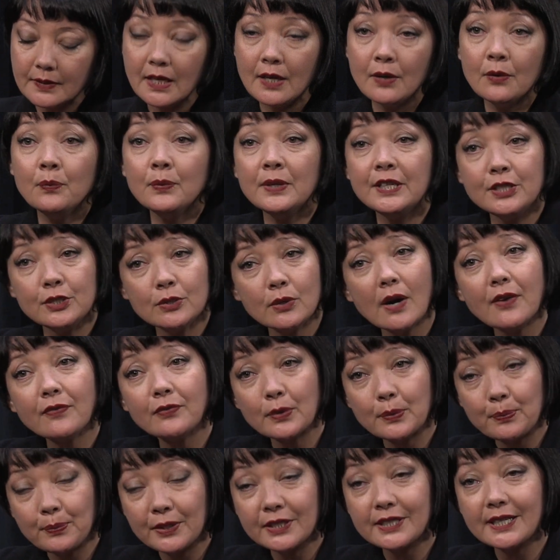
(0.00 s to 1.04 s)
We do
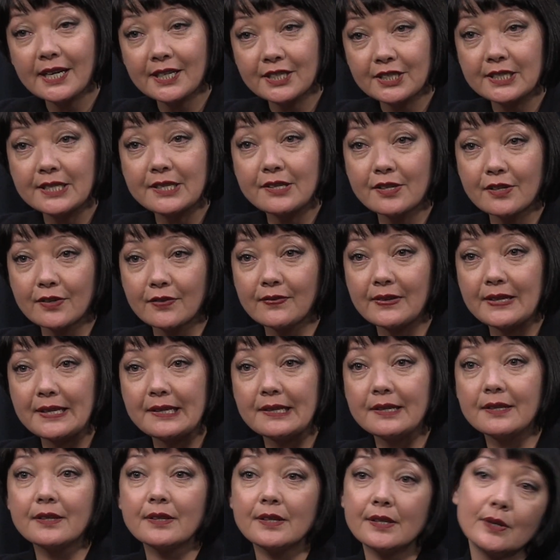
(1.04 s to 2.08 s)
offer production
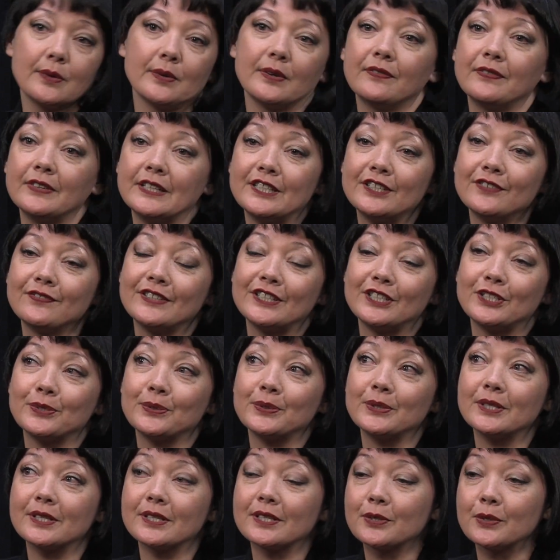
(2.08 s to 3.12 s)
services, so if
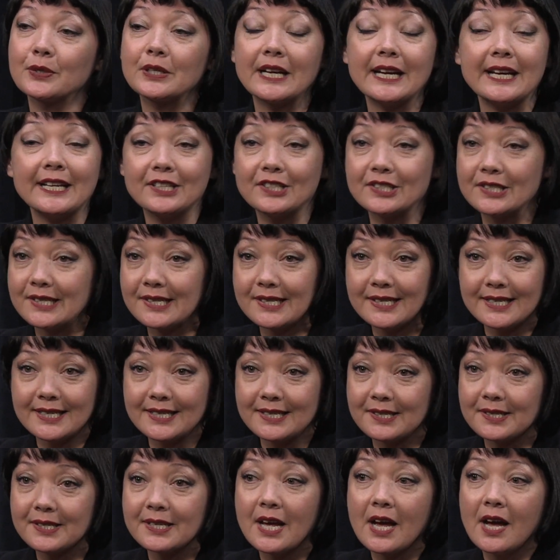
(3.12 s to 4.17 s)
individuals or
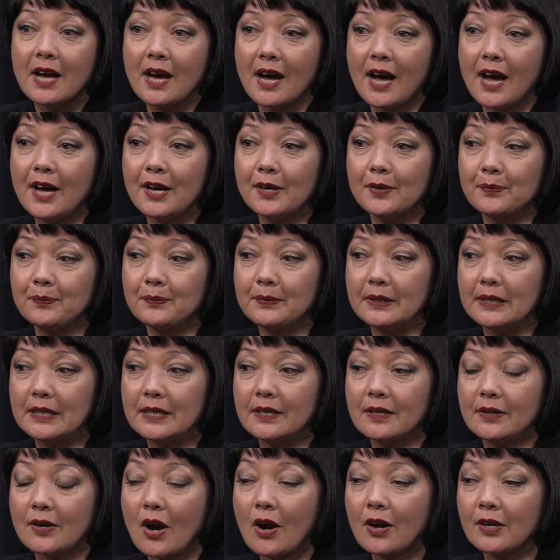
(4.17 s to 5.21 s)
agencies
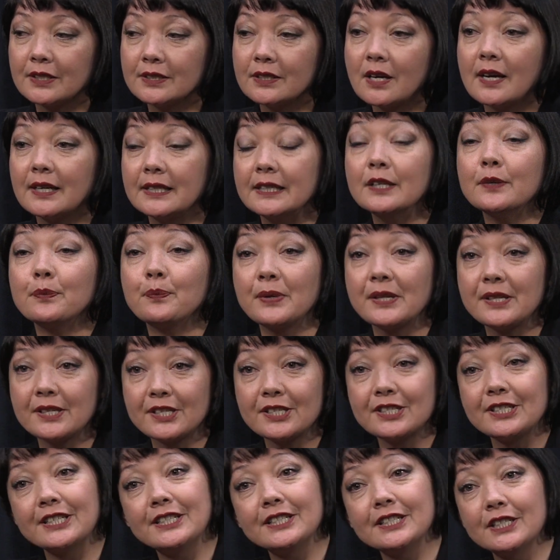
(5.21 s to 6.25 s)
are not in a
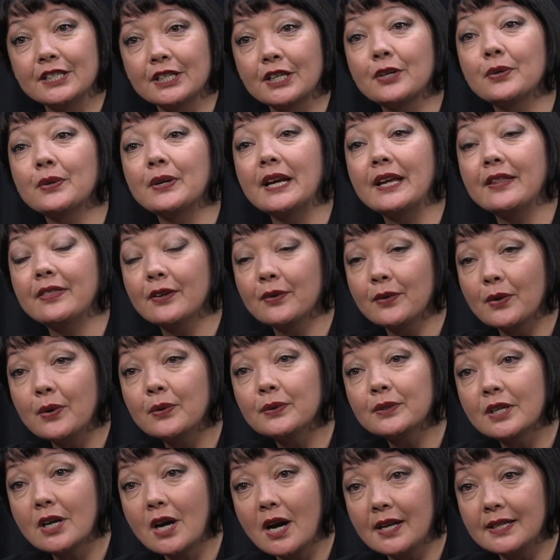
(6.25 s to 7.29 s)
position to create their
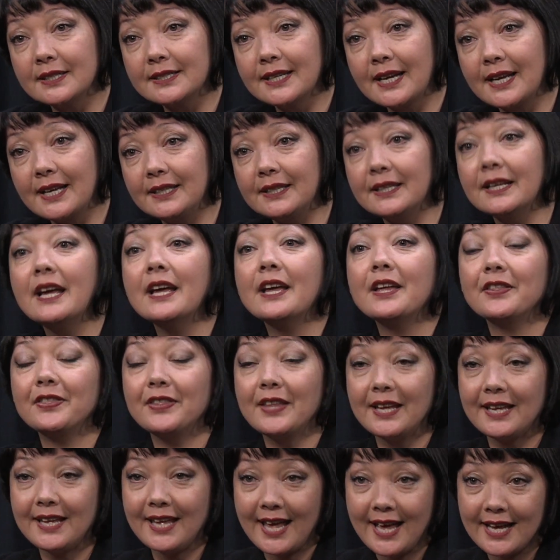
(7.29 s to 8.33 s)
own content,
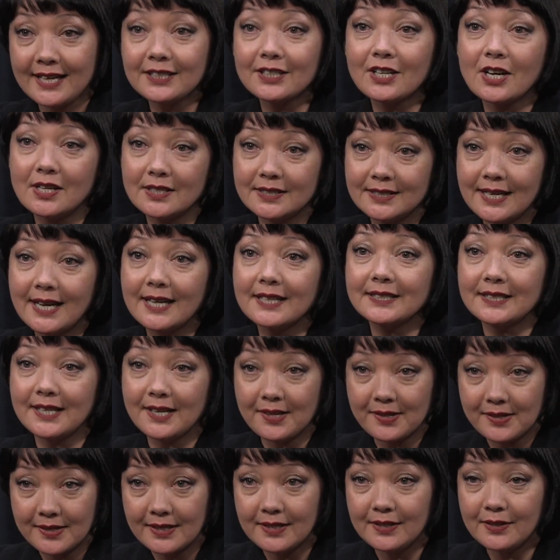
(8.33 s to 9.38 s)
they can contact
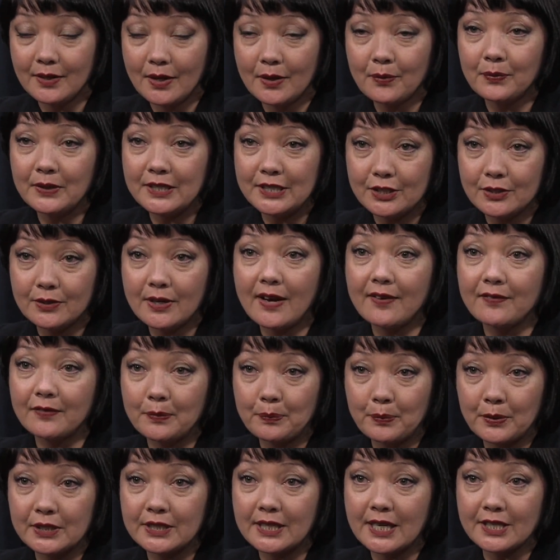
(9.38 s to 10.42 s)
us, and we do have a
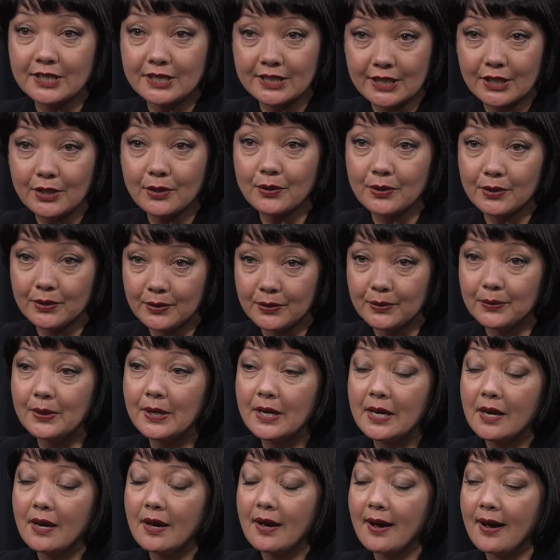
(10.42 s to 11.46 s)
production crew.
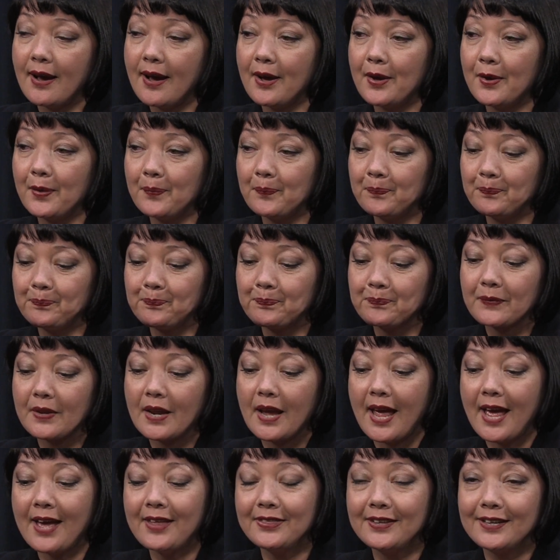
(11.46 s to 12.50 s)
And
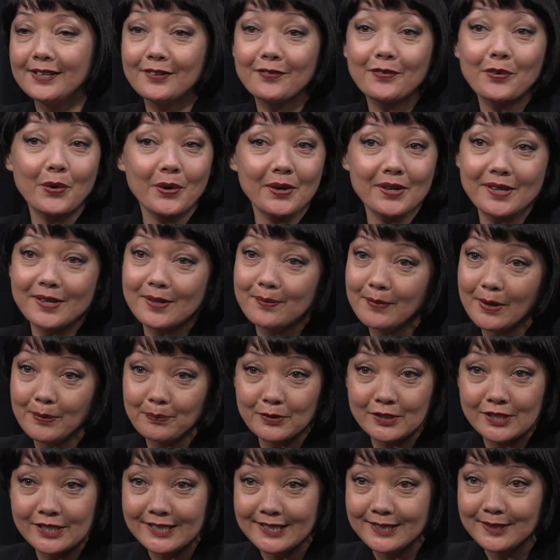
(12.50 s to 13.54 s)
then, of course, the
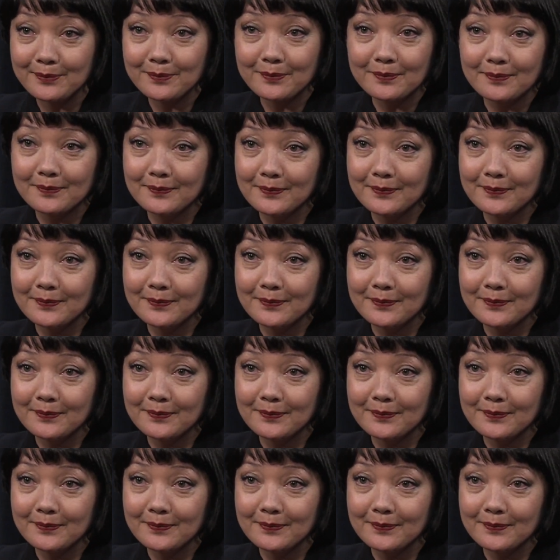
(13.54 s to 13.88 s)
membership.